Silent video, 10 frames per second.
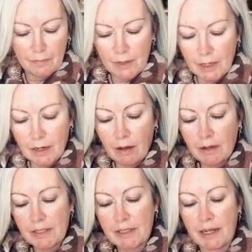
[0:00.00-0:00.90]
The
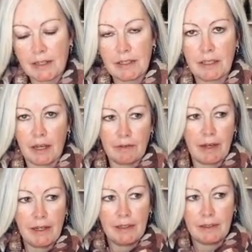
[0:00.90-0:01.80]
last thing to go
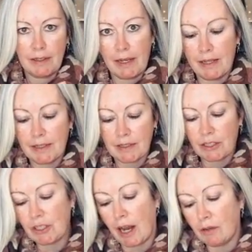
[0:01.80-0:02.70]
in is the
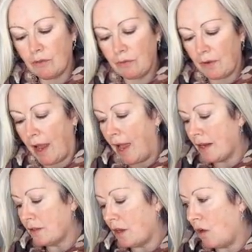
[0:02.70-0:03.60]
shelf,
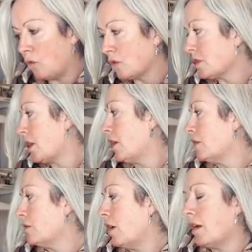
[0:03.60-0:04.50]
and
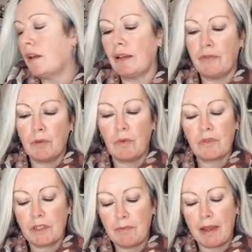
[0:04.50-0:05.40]
also if you
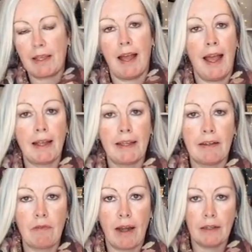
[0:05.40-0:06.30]
want to make a
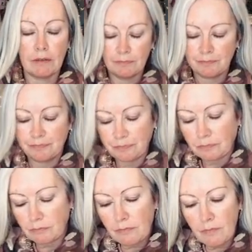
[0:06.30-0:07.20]
hanging rail.
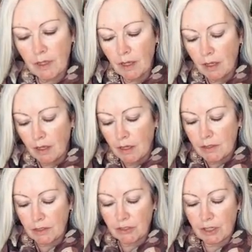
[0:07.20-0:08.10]

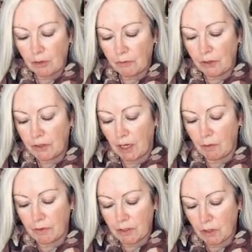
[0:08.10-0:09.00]
So the shelf could
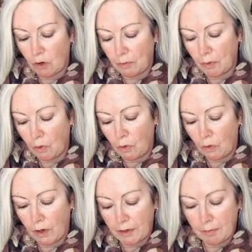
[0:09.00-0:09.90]
go at the top
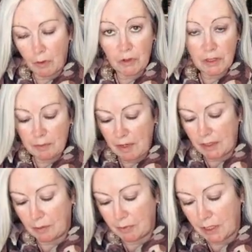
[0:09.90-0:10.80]
or at the bottom,
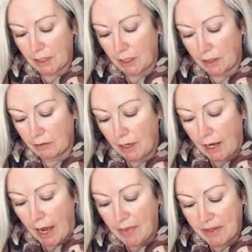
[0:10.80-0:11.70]
it's up to you.
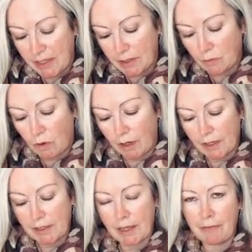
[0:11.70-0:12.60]
And this is why
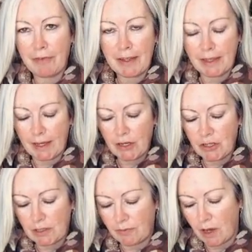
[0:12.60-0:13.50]
I said fit the
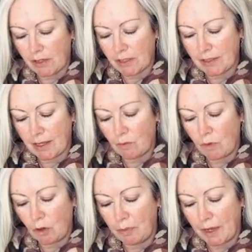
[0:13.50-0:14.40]
hinges first, because there
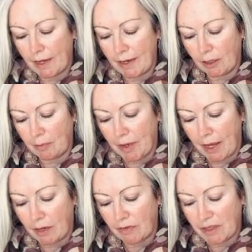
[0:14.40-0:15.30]
will be a little
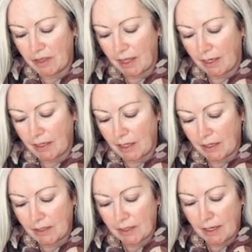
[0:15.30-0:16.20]
bit of a
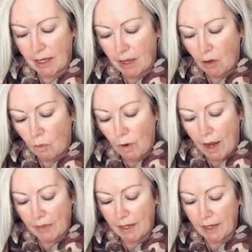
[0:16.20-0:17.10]
thickness
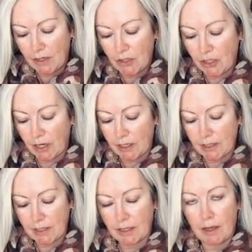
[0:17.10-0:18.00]
where the hinge
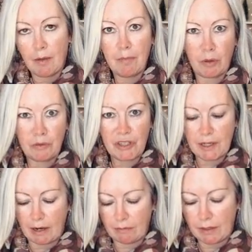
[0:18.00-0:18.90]
is
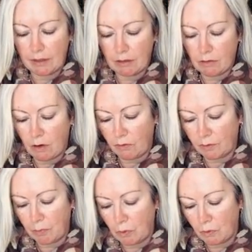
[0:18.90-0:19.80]
bulging out in the
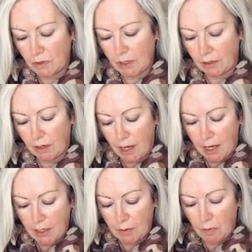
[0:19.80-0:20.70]
craft board. So
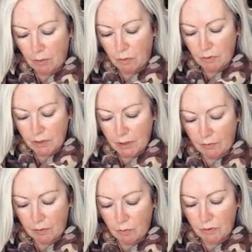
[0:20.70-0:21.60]
you might want to,
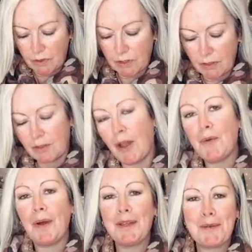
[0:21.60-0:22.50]
if you want to
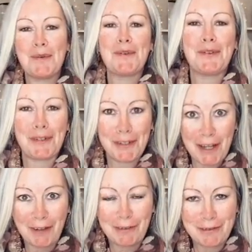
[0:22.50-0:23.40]
know where you want your
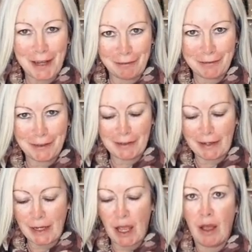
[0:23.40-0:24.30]
shelf,
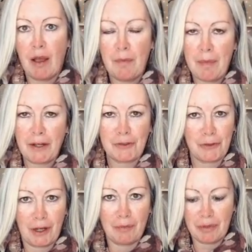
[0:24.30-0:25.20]
definitely make
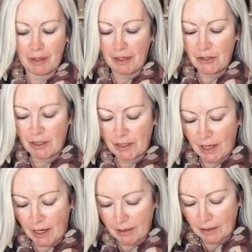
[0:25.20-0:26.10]
sure you don't put your hinges
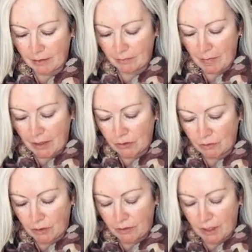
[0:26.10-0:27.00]
there. So make
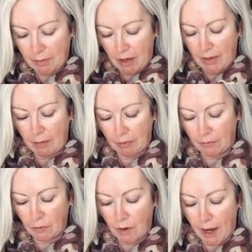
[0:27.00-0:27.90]
sure you think about that
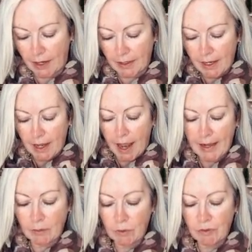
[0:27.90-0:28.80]
beforehand,
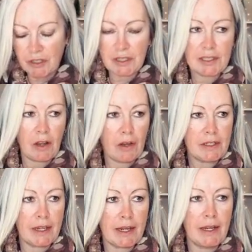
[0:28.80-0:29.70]
and it will just
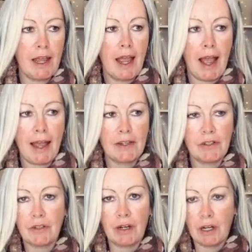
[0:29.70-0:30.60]
slide in and you can